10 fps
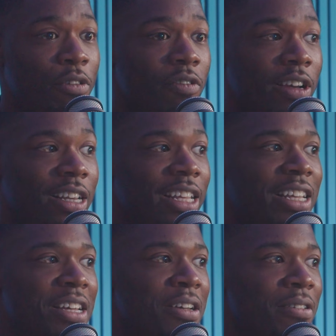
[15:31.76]
to
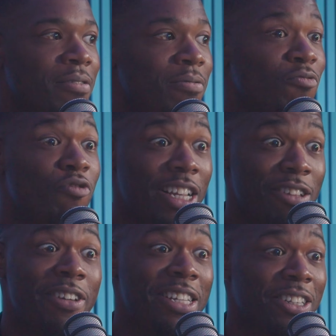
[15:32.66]
really
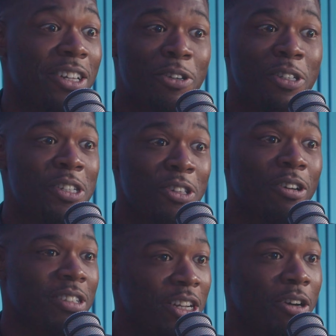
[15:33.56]
really research because it's
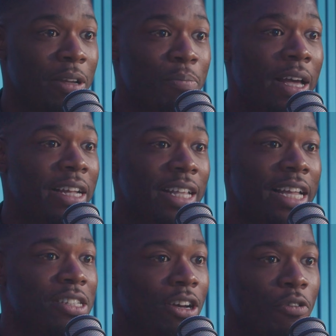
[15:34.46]
not you know in plain
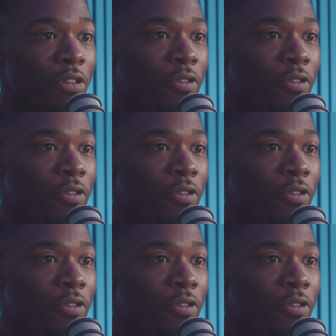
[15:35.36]
day sight for